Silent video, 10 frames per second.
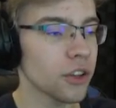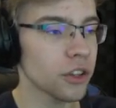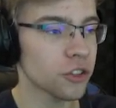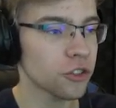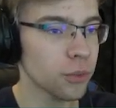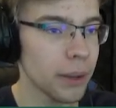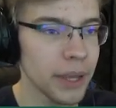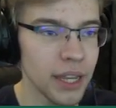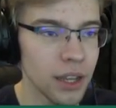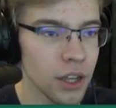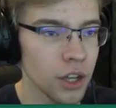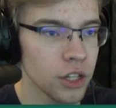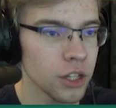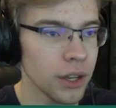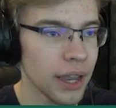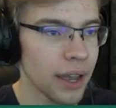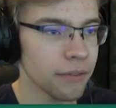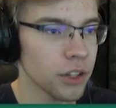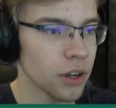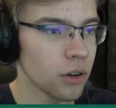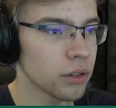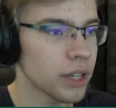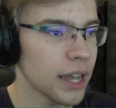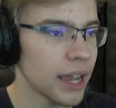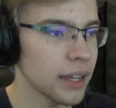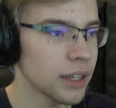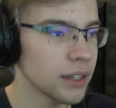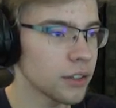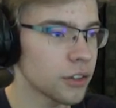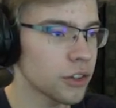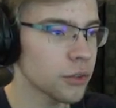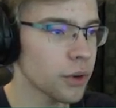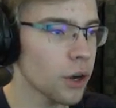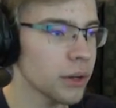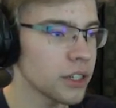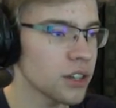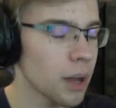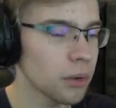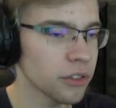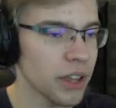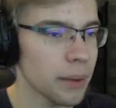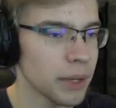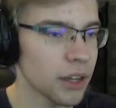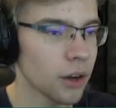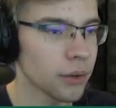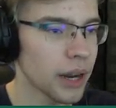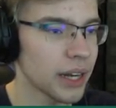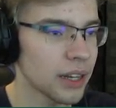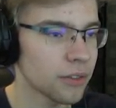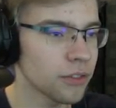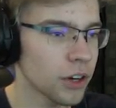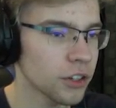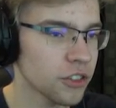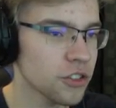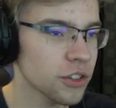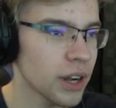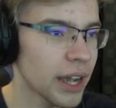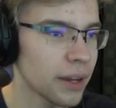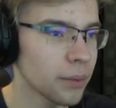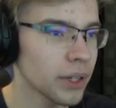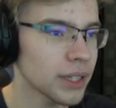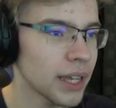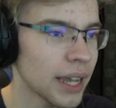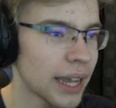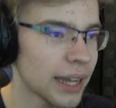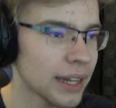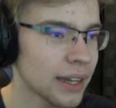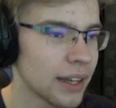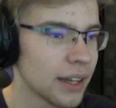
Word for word: So the swimming, you have to... Okay, throwing doubles at me already. First try, what the heck.